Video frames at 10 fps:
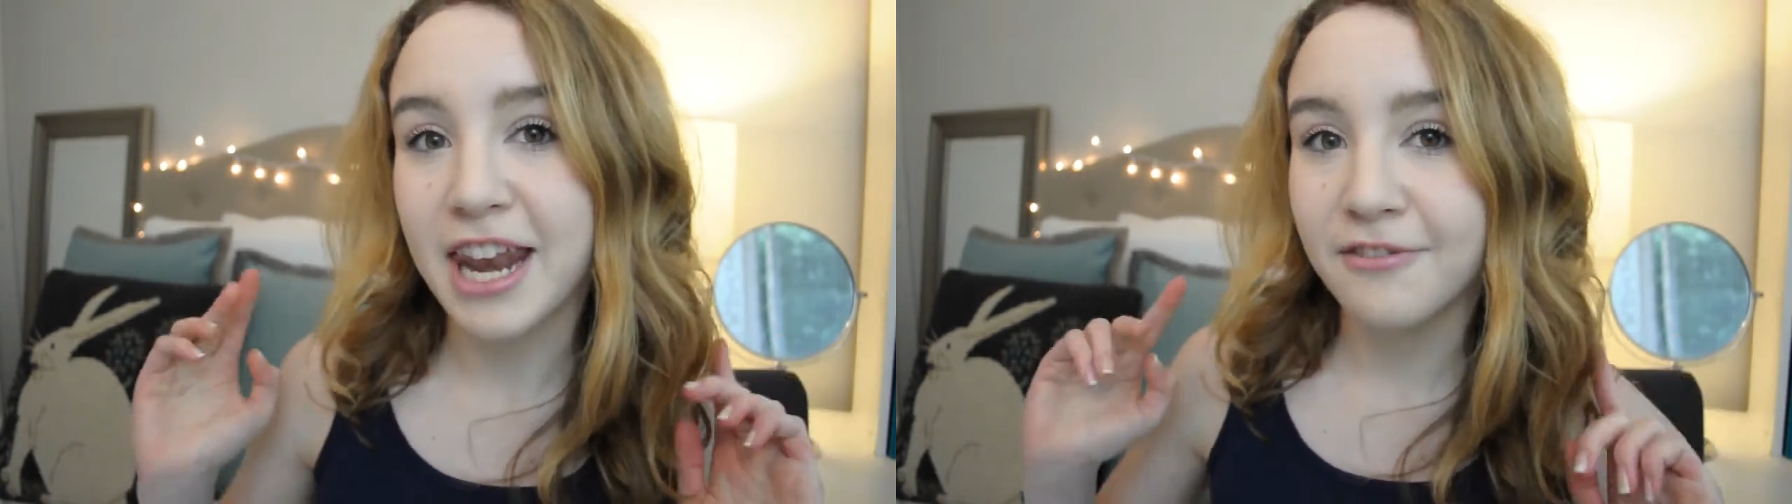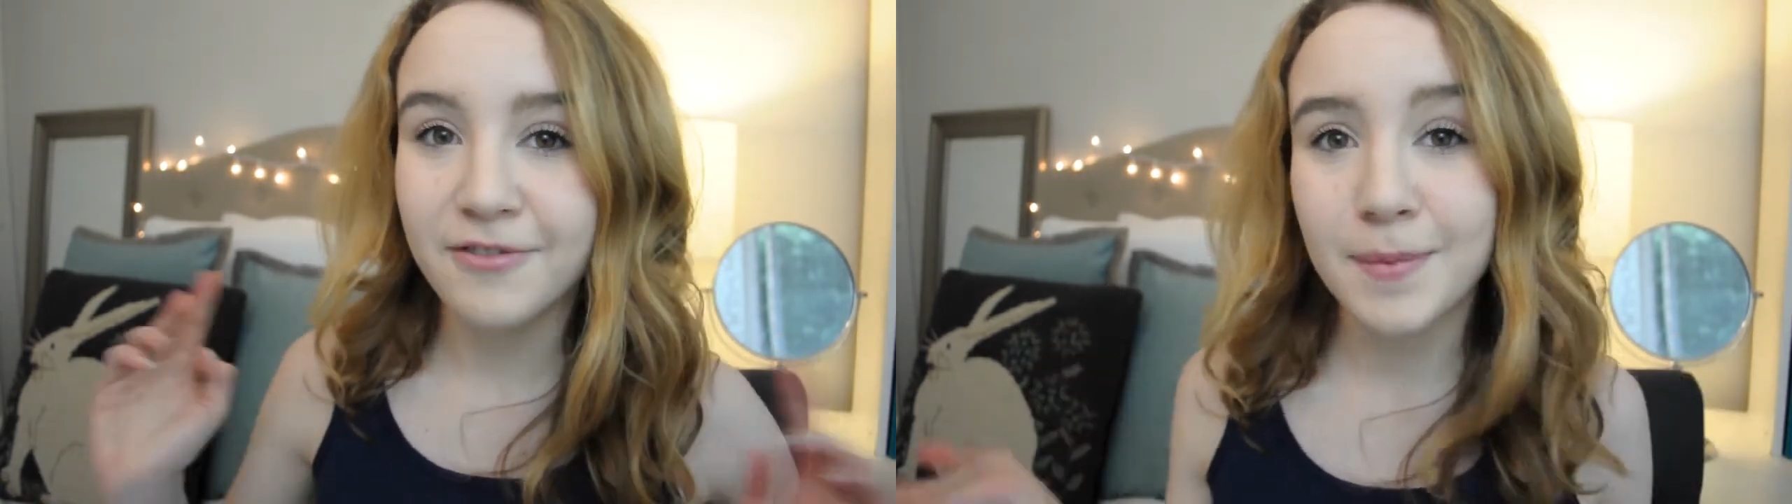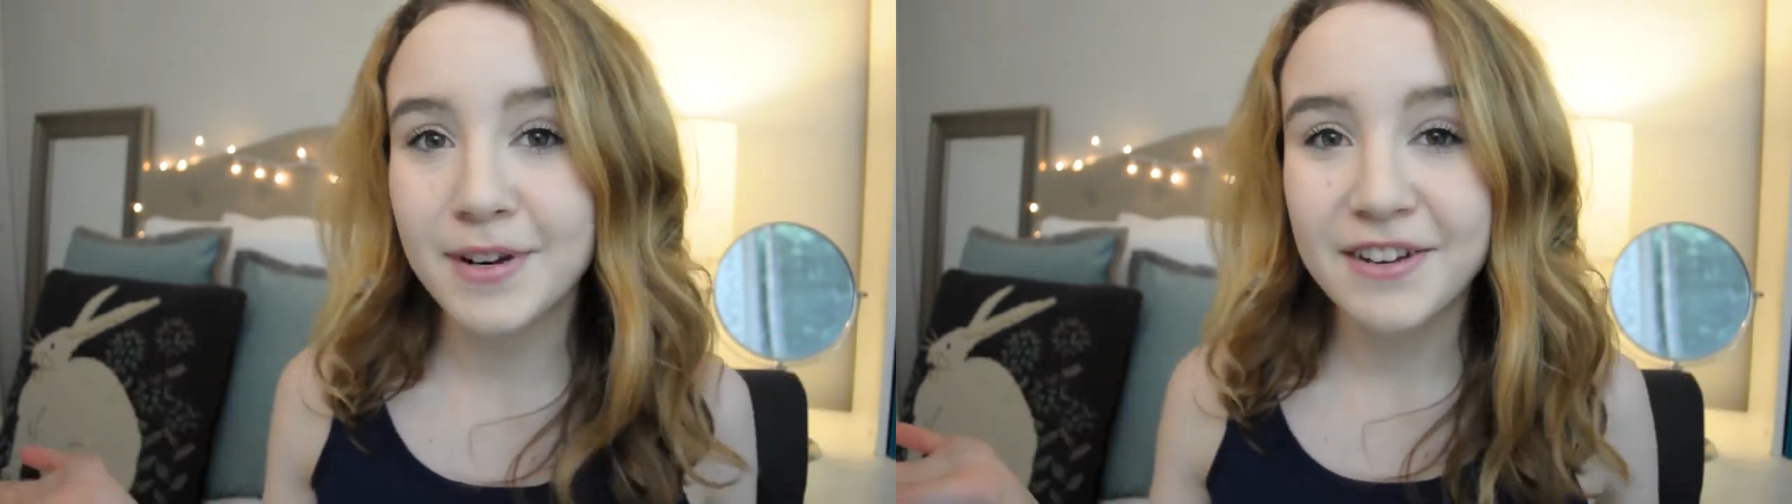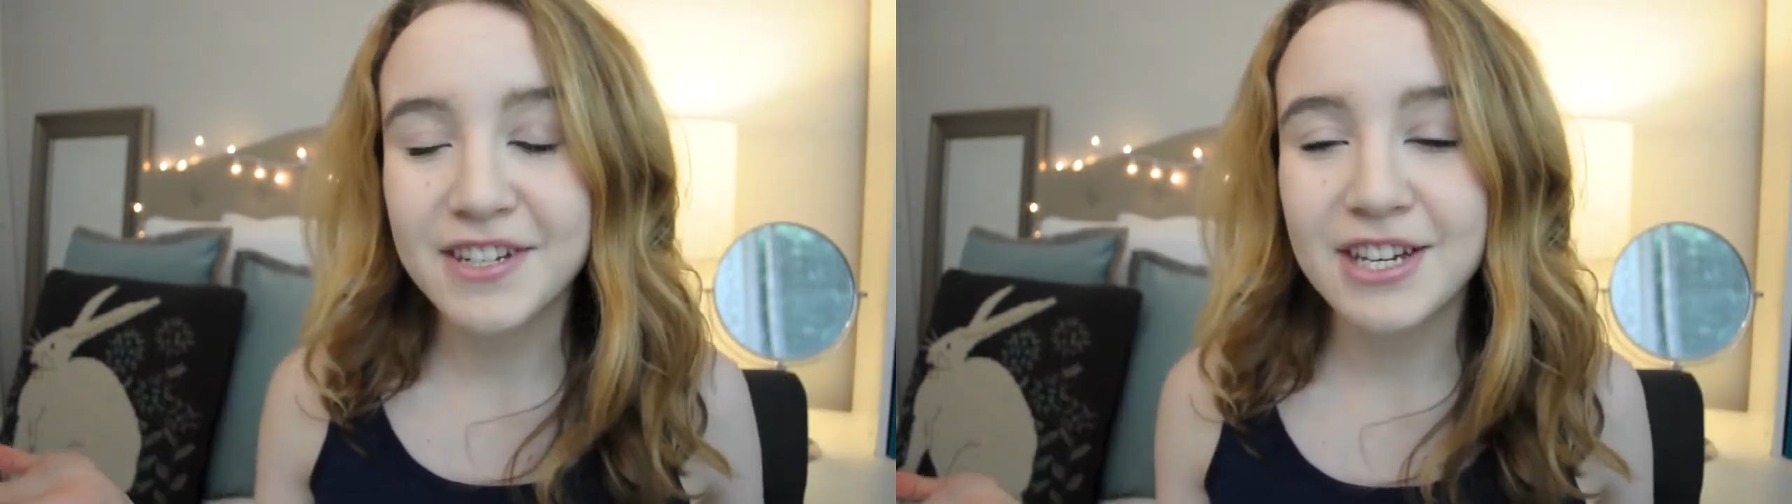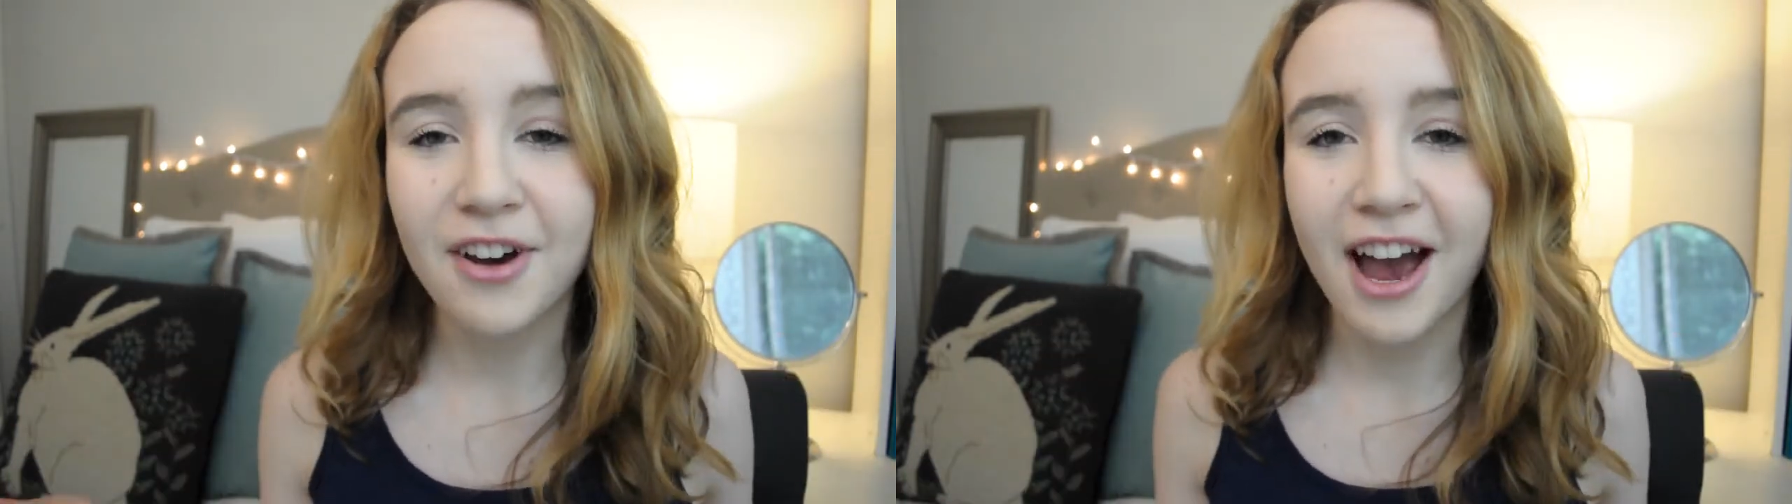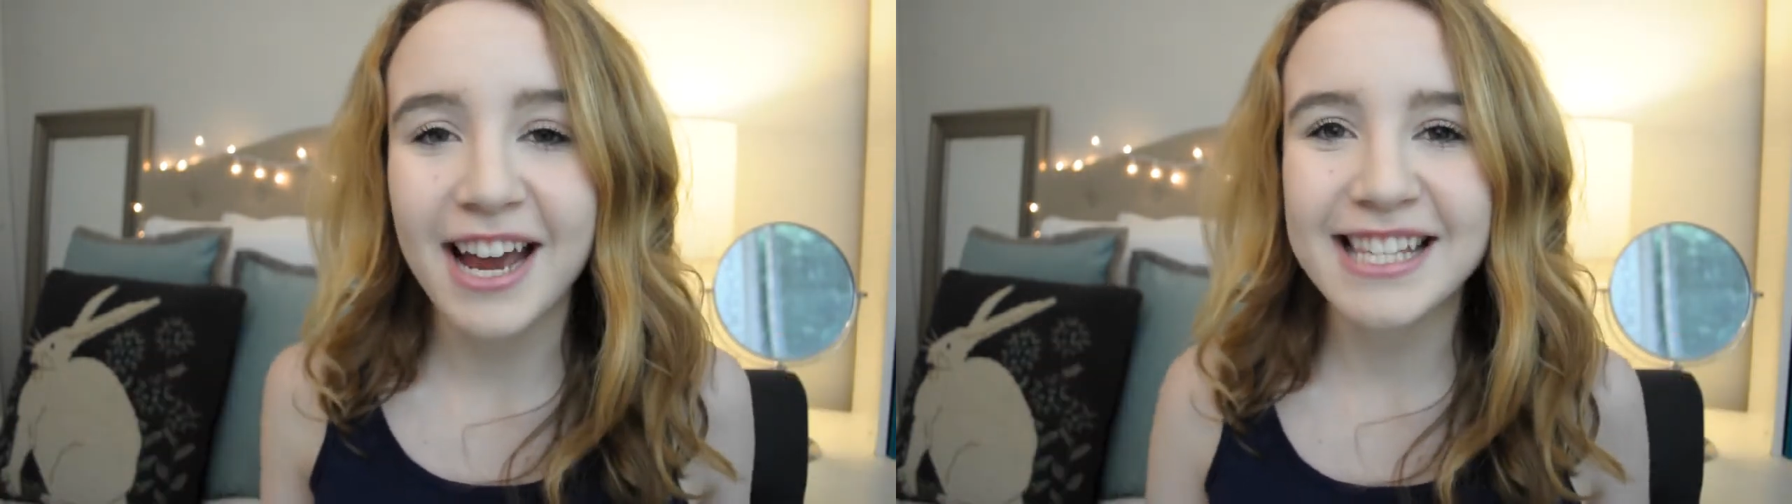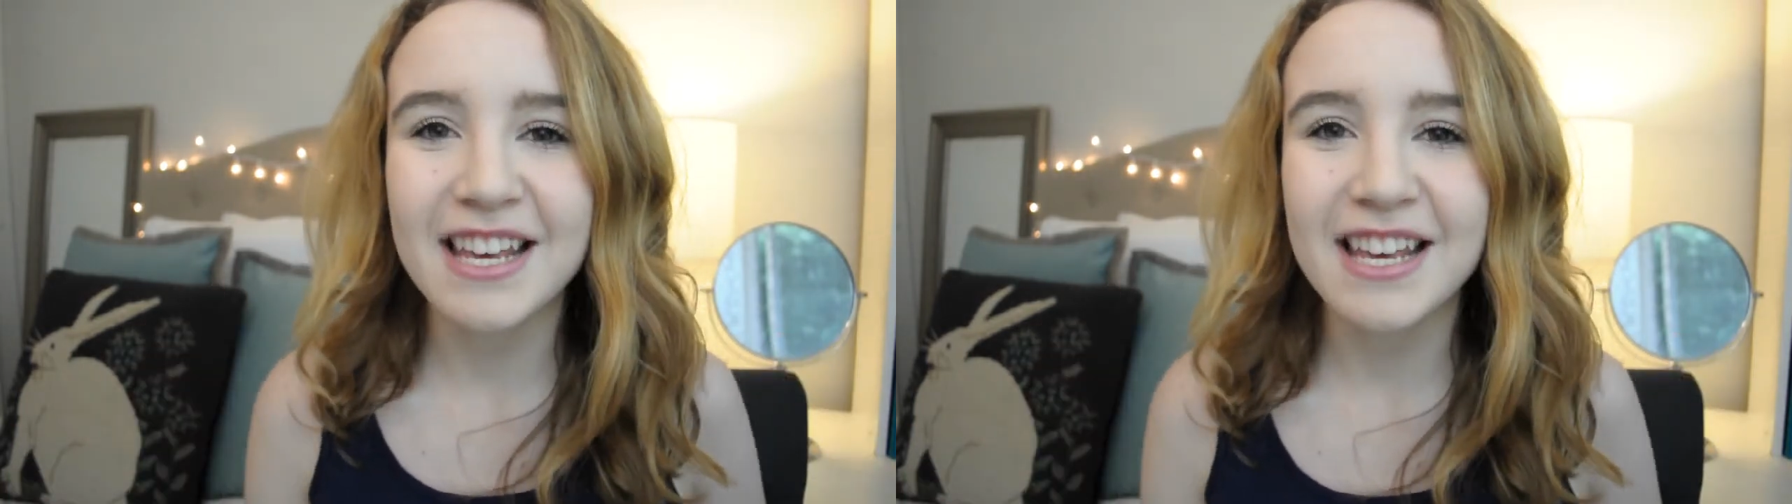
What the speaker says: informative to you guys.